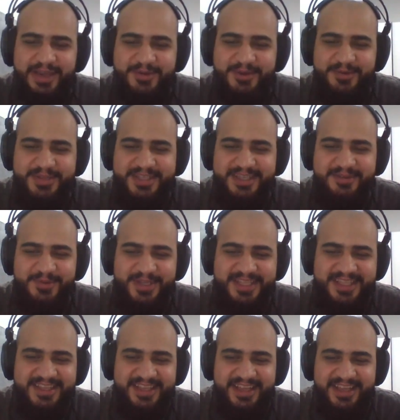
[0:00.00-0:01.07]
we
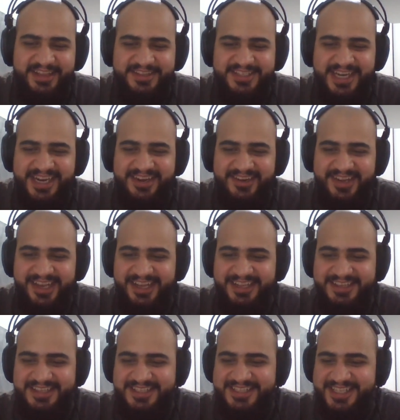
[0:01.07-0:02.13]
did the entire
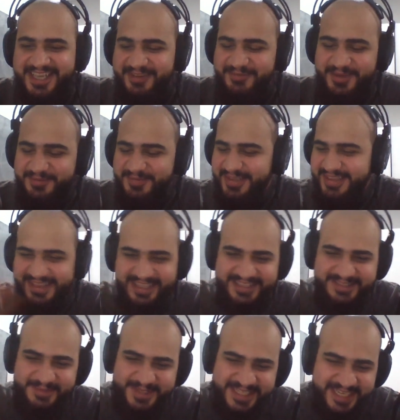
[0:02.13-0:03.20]
Gandhi segment, but that's
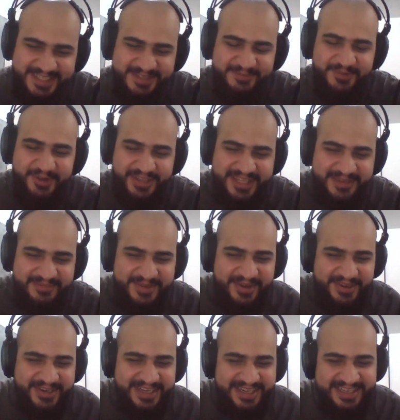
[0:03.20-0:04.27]
besides the point. Keep
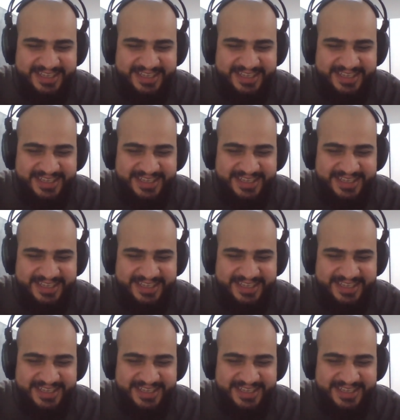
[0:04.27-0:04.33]
going.